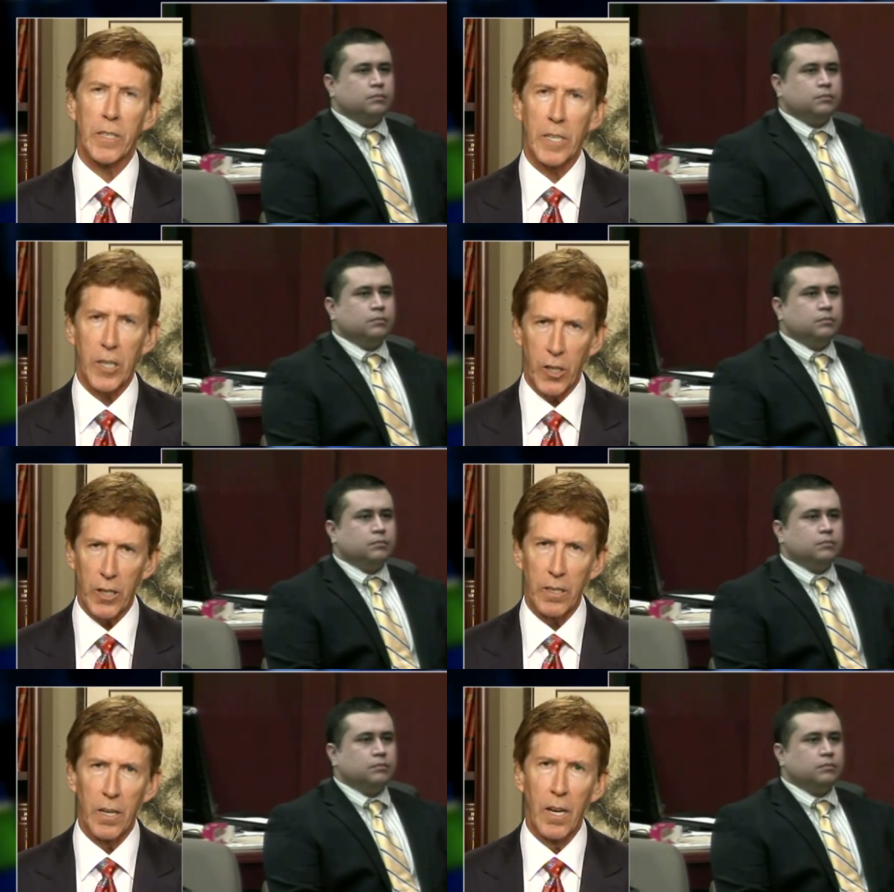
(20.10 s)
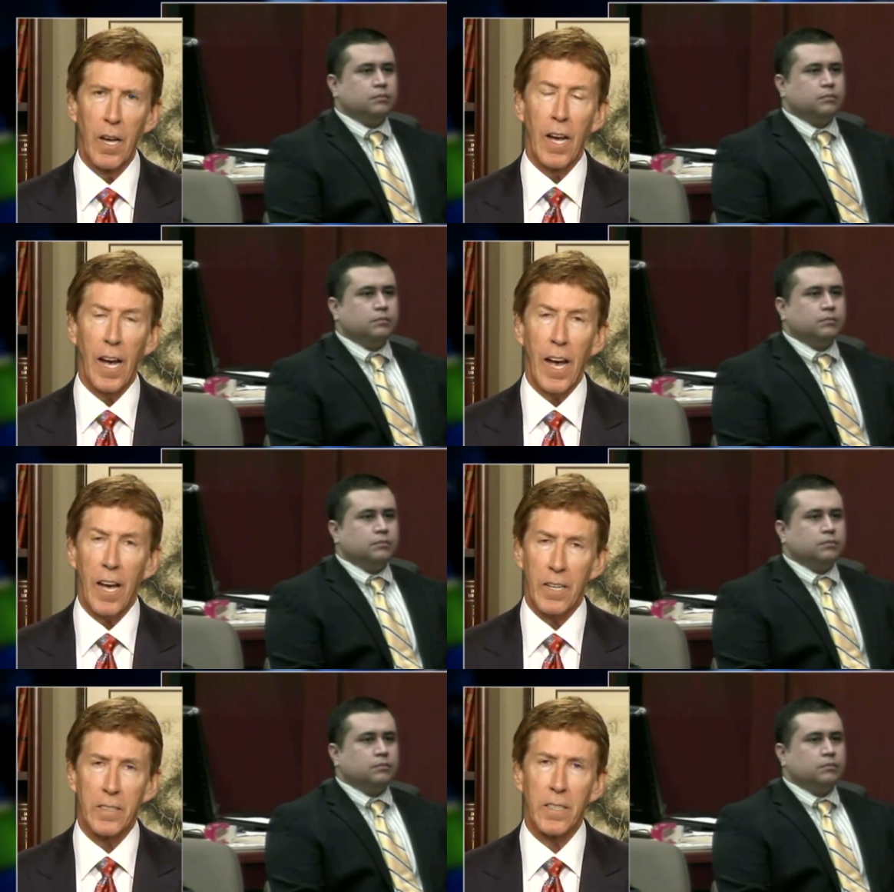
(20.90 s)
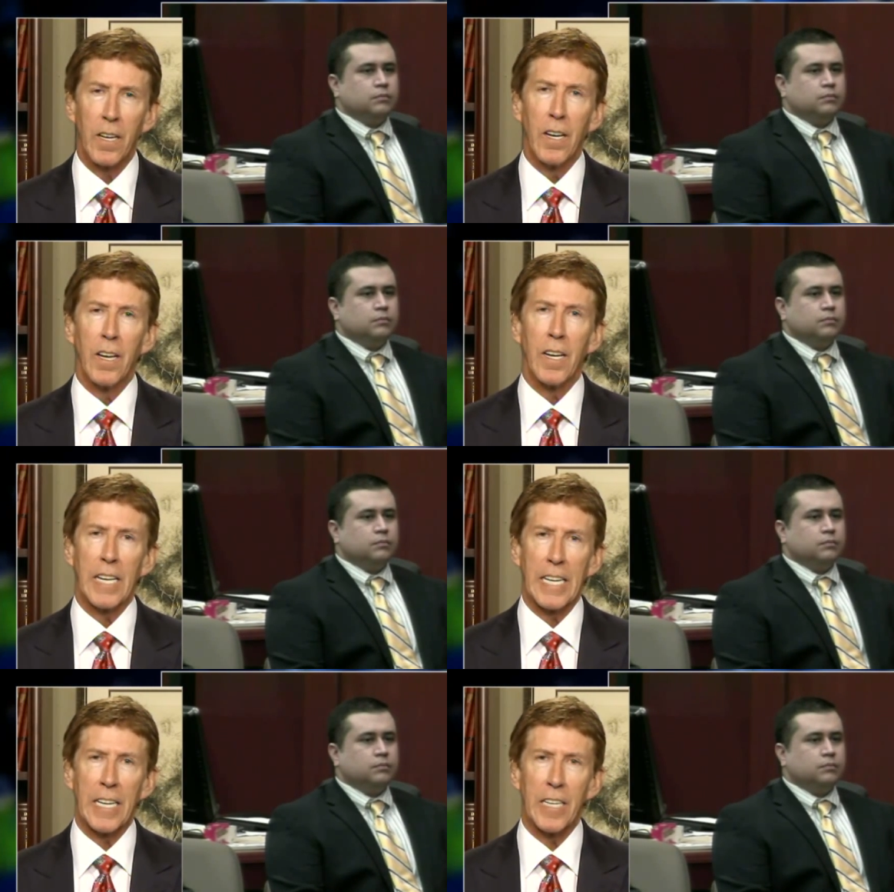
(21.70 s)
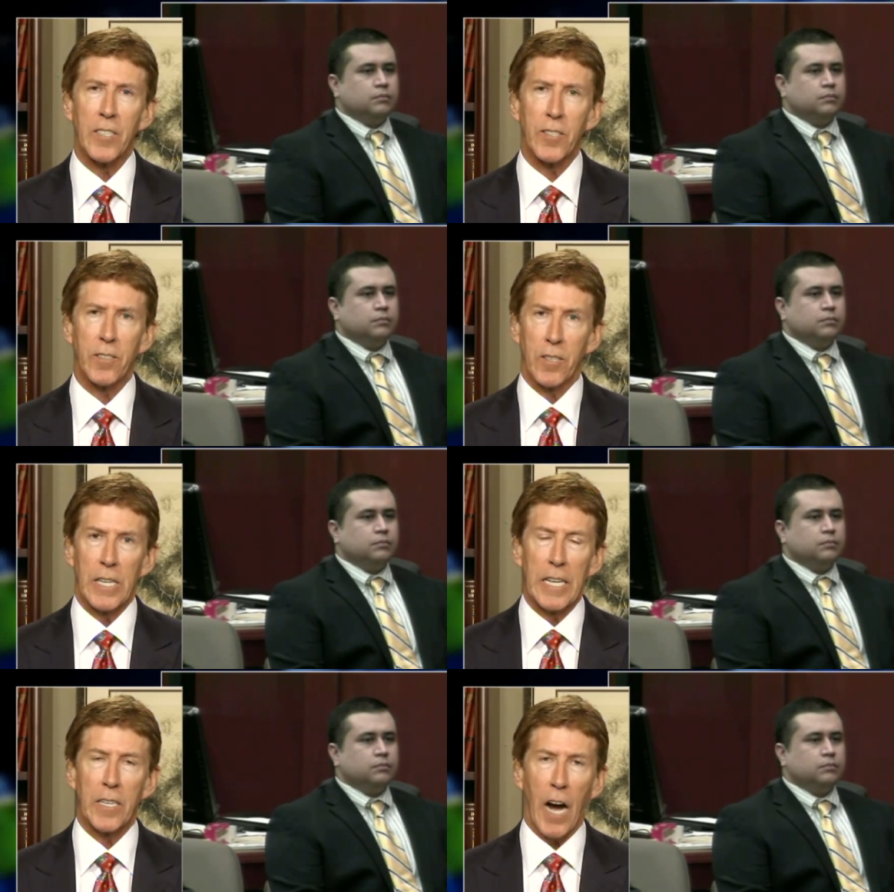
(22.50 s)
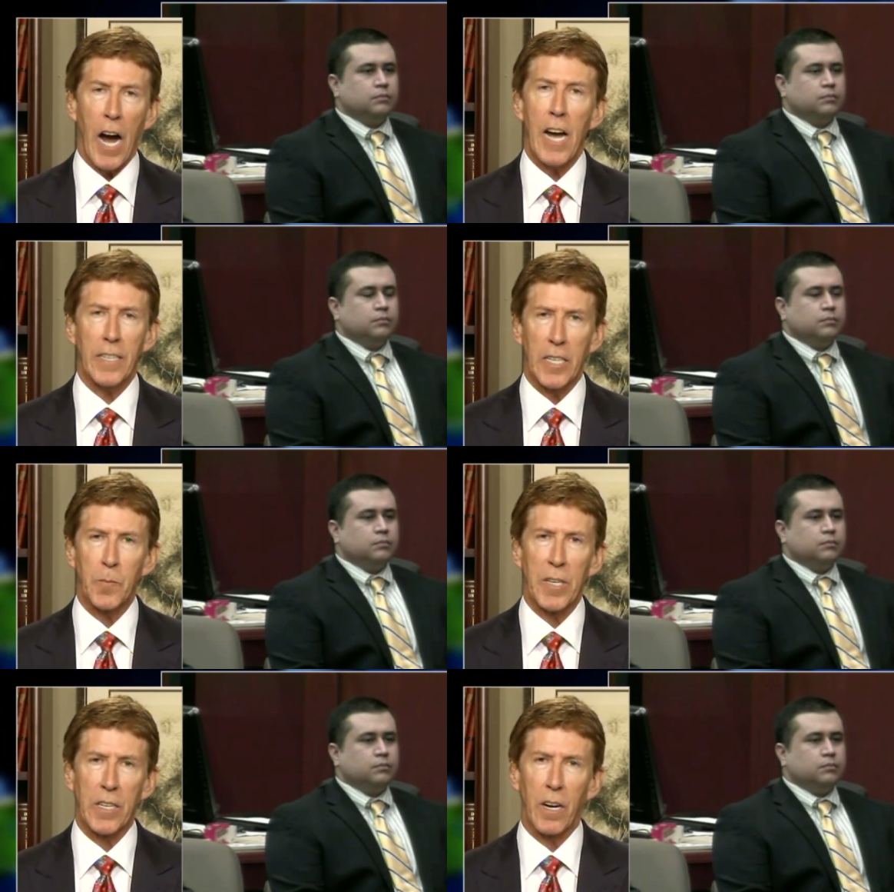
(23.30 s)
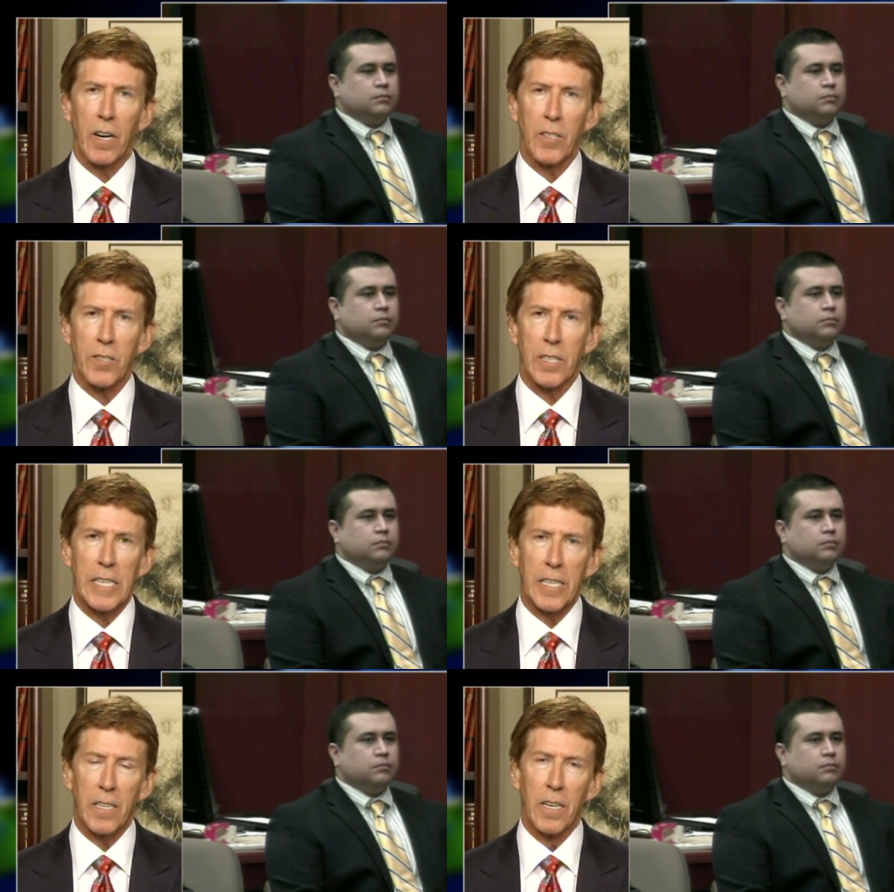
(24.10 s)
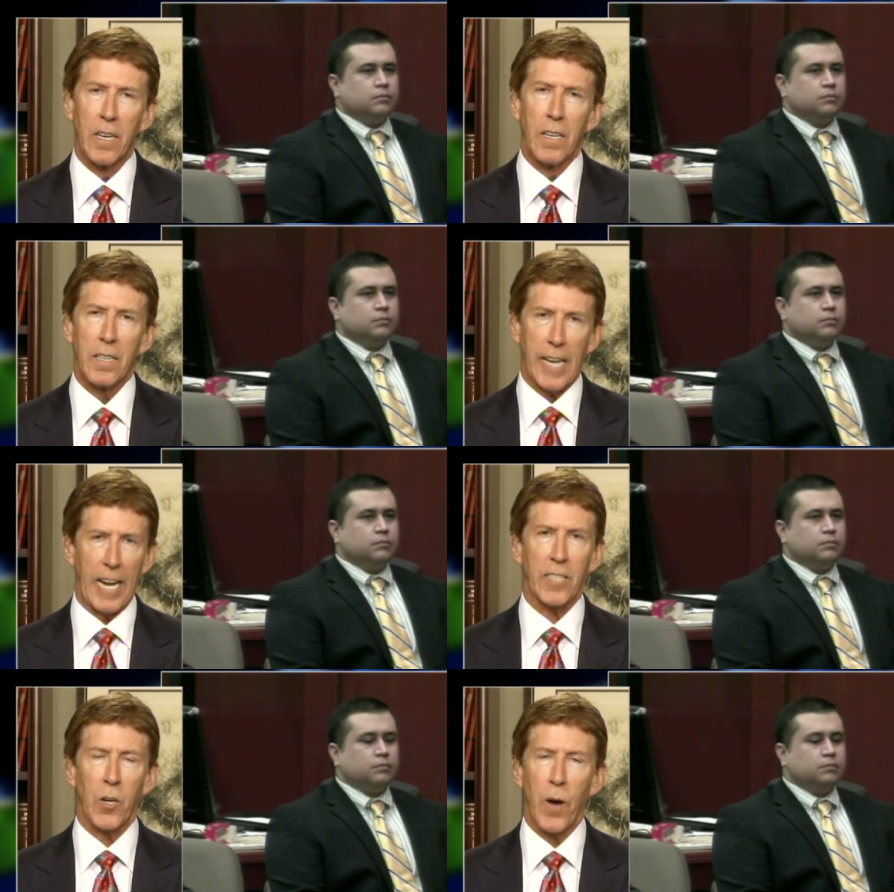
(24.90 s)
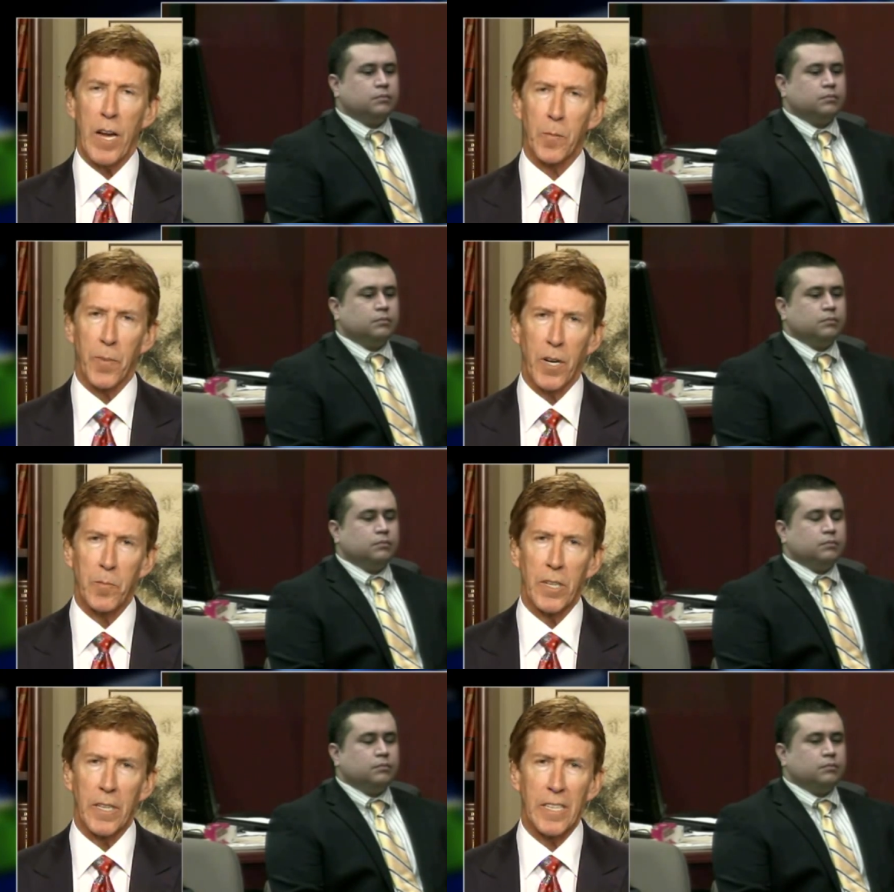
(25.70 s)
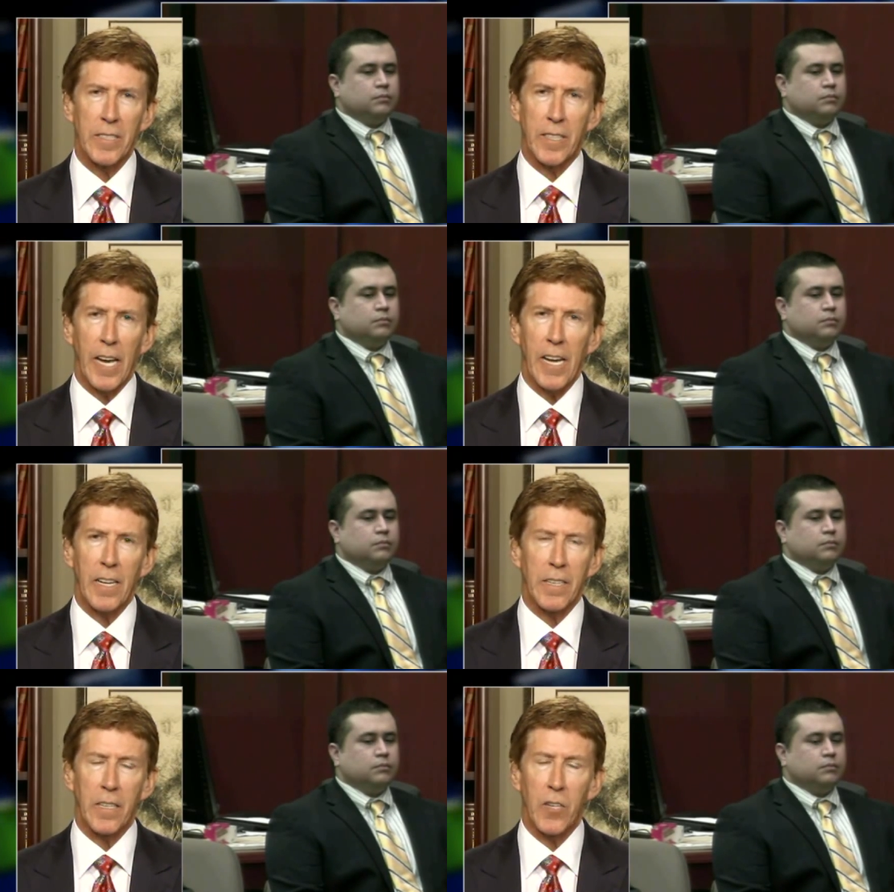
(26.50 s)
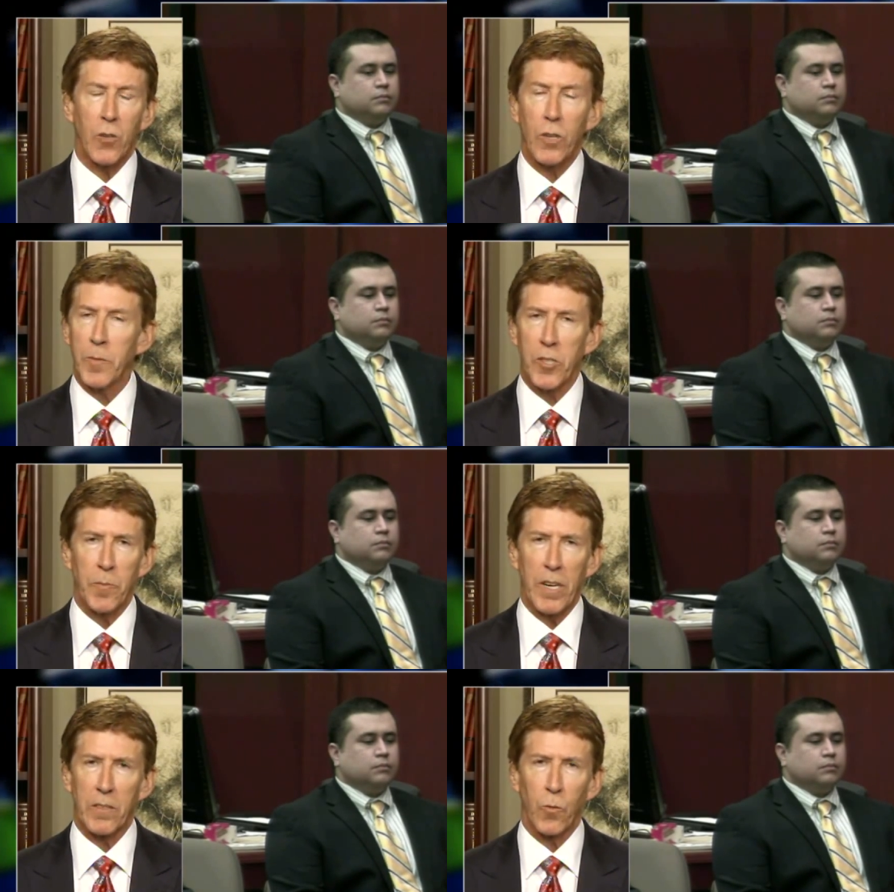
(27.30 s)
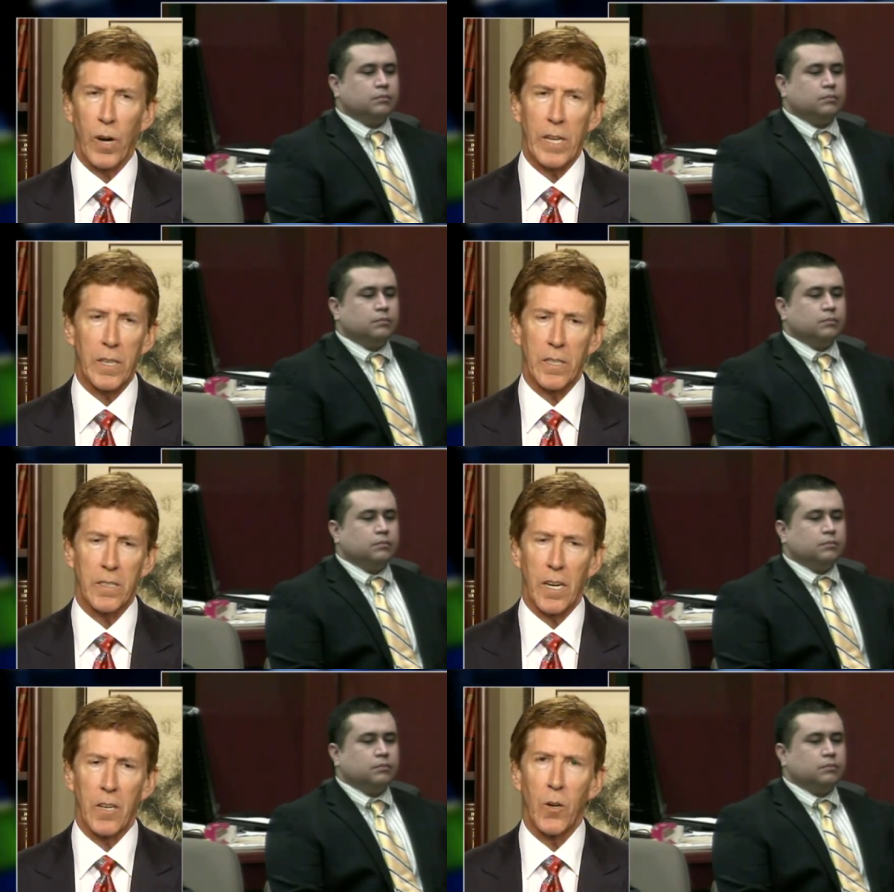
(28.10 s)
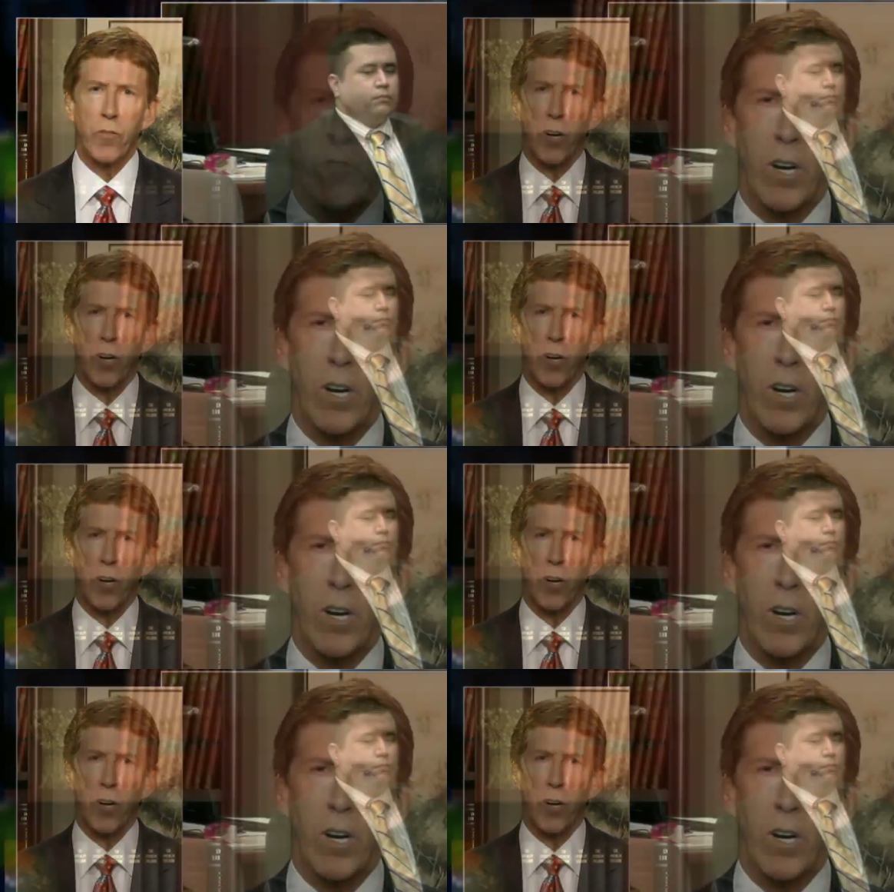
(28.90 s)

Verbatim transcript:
Speaker 1: that he could. And he is in hiding because he can't go out in public. He's gained an enormous amount of weight, uh, uh, over